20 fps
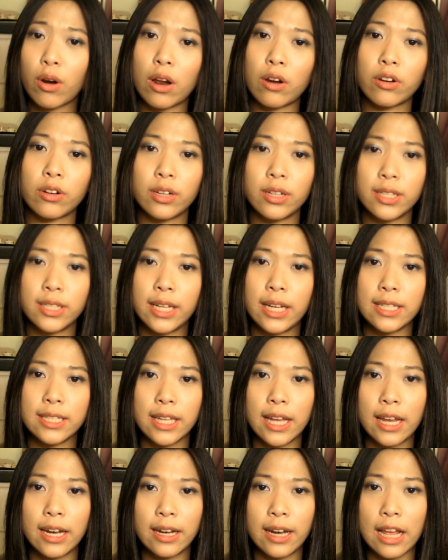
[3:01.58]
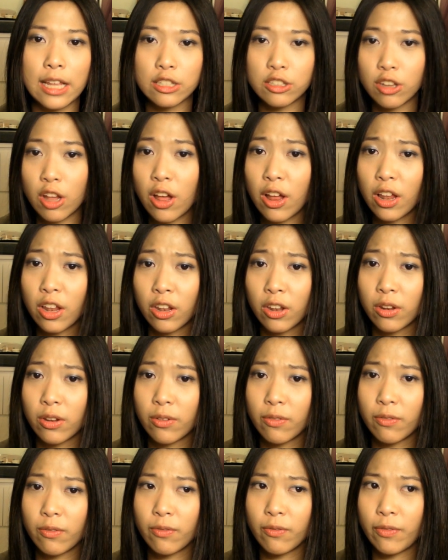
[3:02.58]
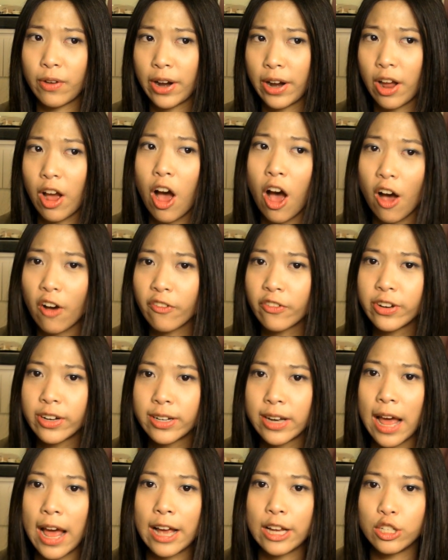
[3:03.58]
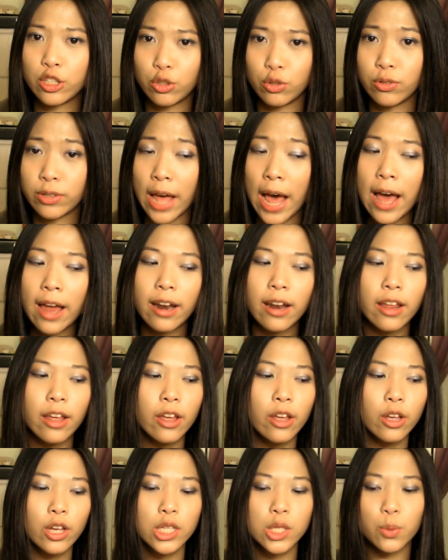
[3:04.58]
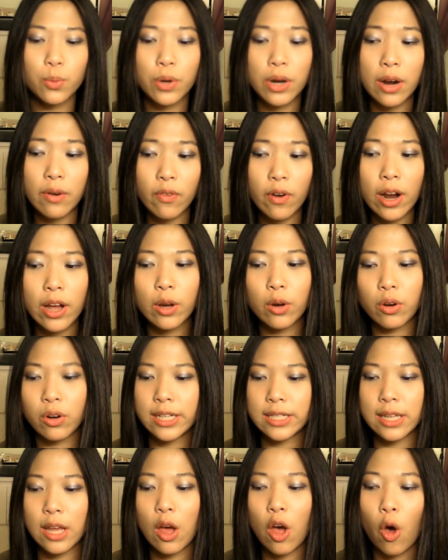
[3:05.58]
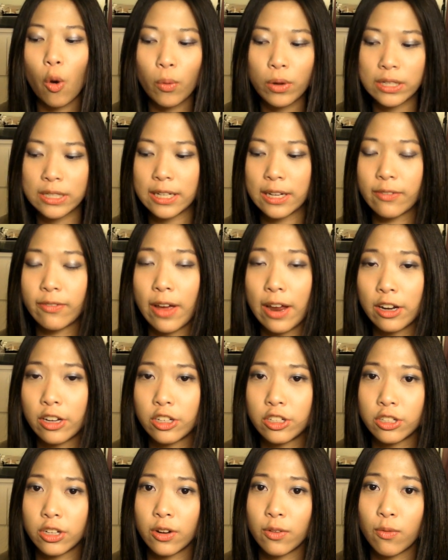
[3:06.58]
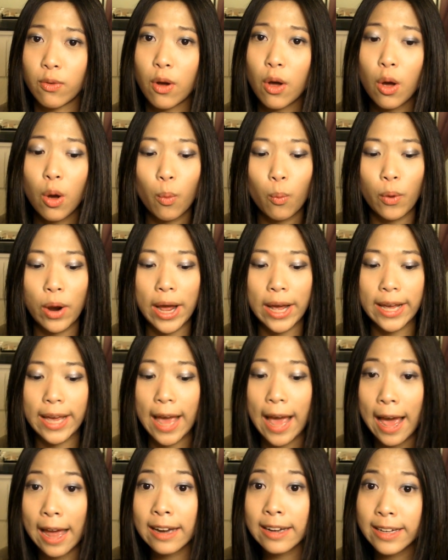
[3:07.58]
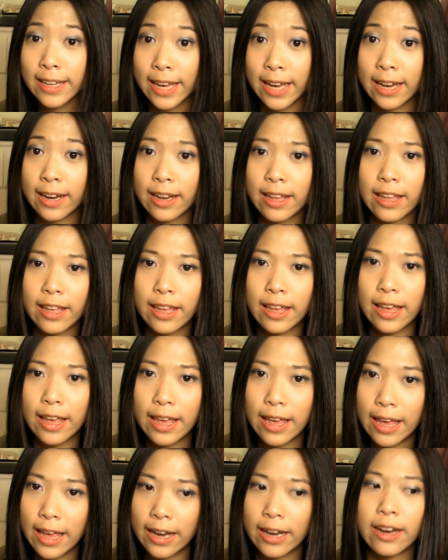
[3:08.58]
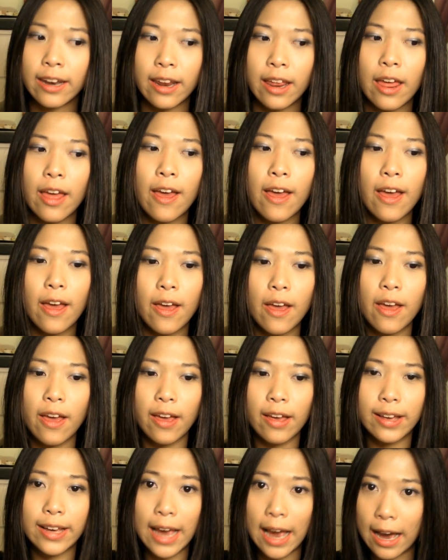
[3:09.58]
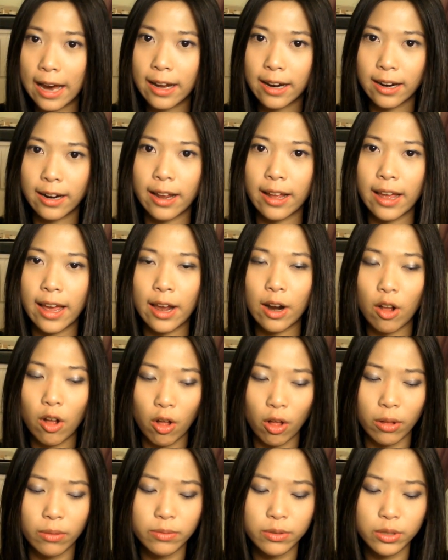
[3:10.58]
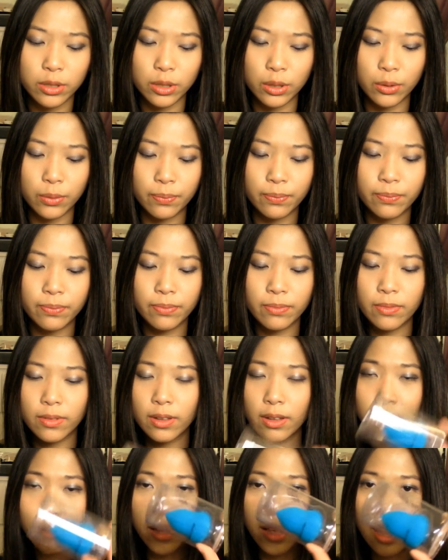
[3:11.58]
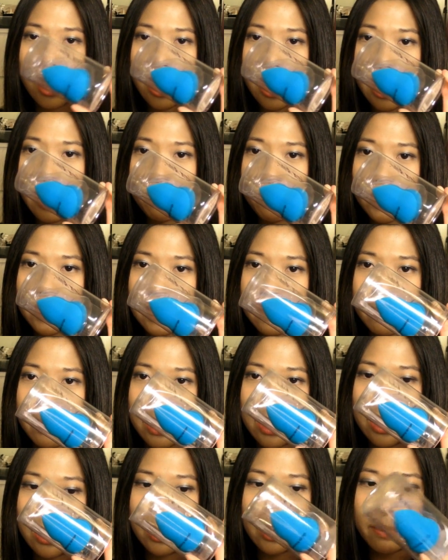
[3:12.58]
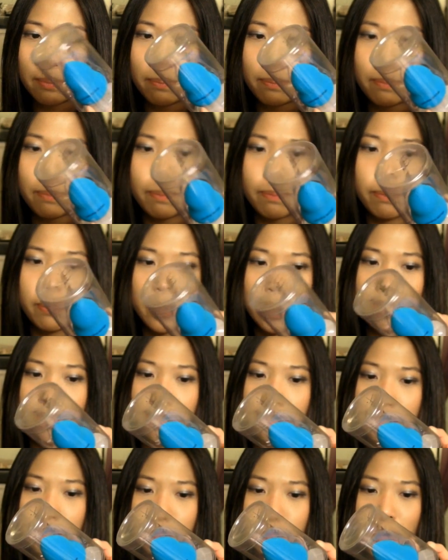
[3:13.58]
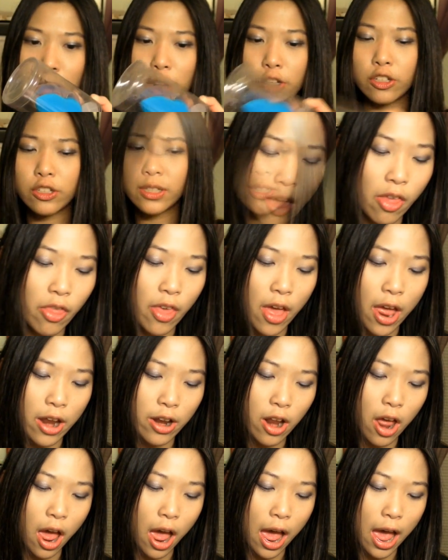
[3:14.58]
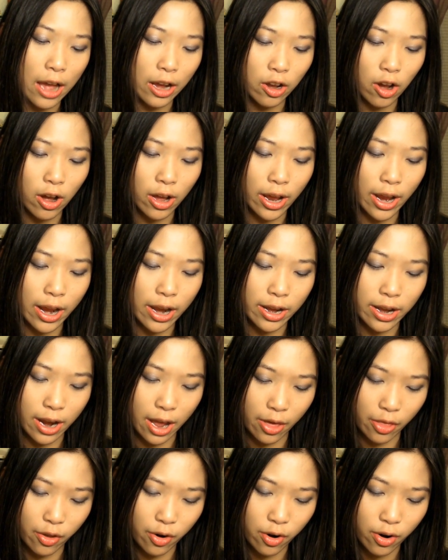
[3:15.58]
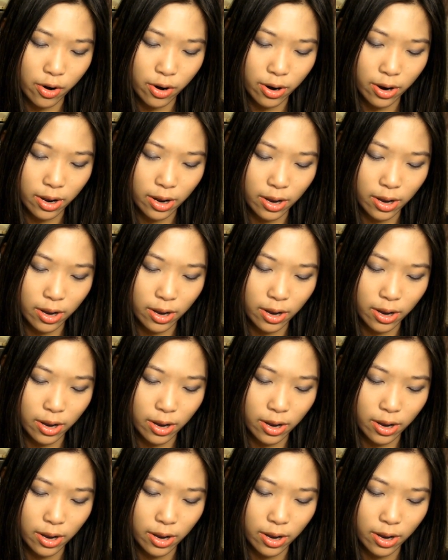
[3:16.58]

down to the States, and that's not very often that I do that. So whenever I go to the States, I always take advantage of what I can't get in Canada at all. So I picked up a blending sponge. Then I got another